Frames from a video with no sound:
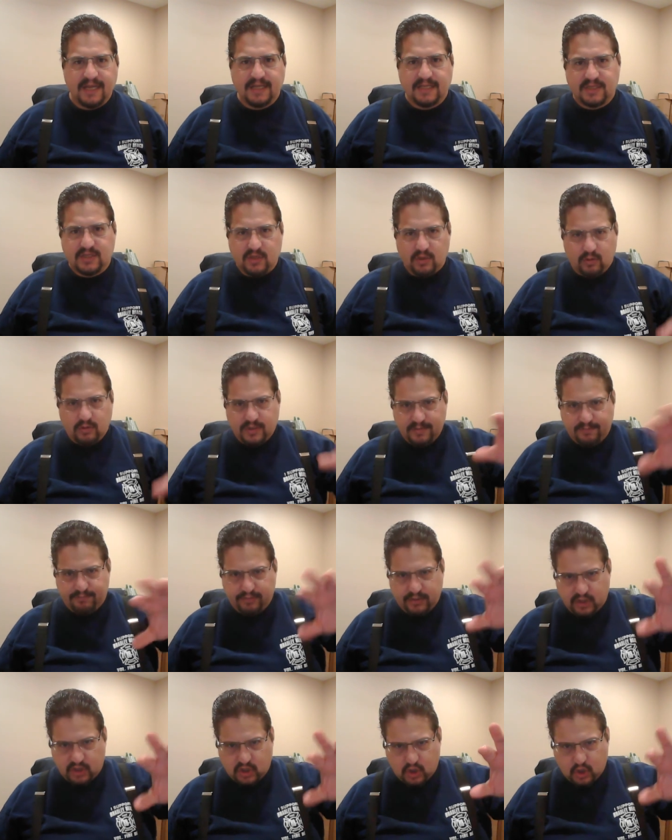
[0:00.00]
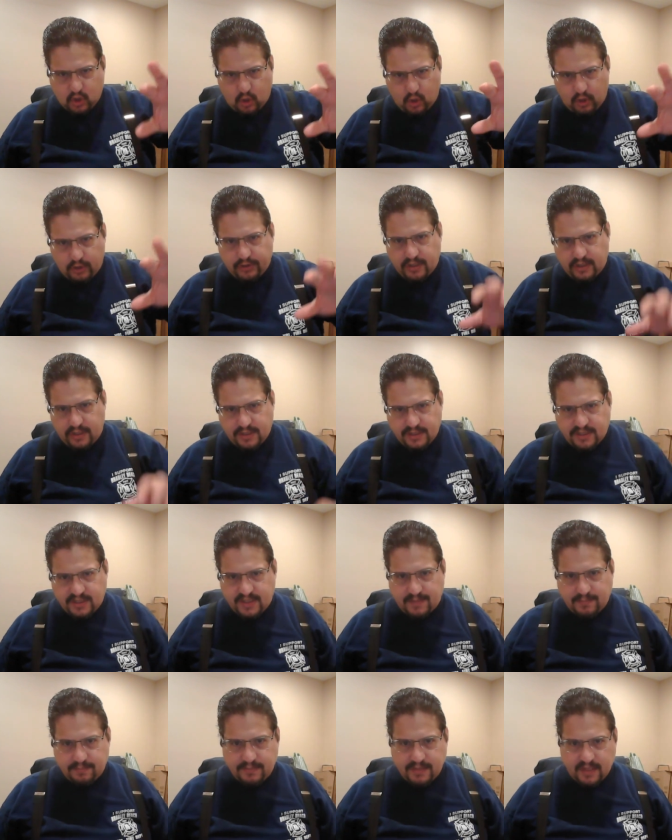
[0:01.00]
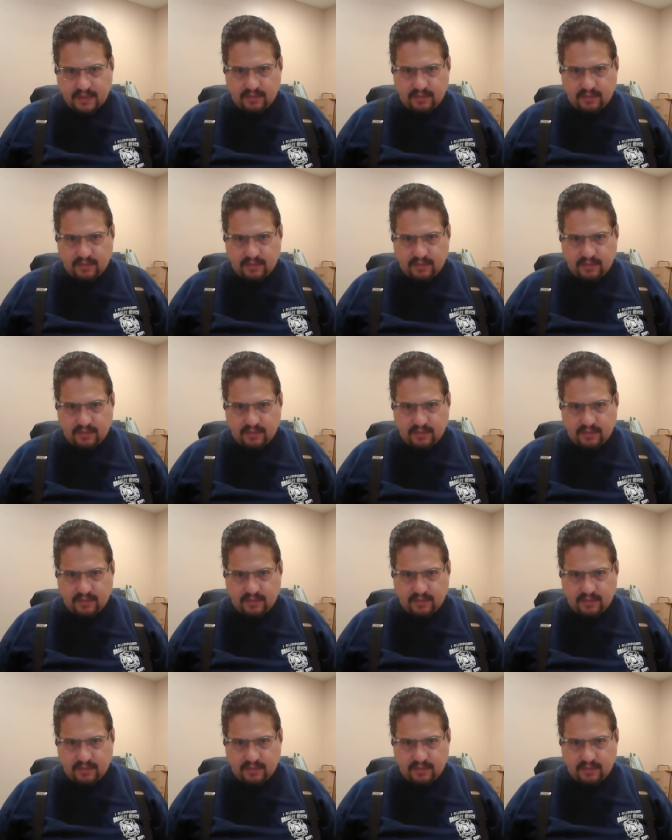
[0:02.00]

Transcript: So to put salt on something,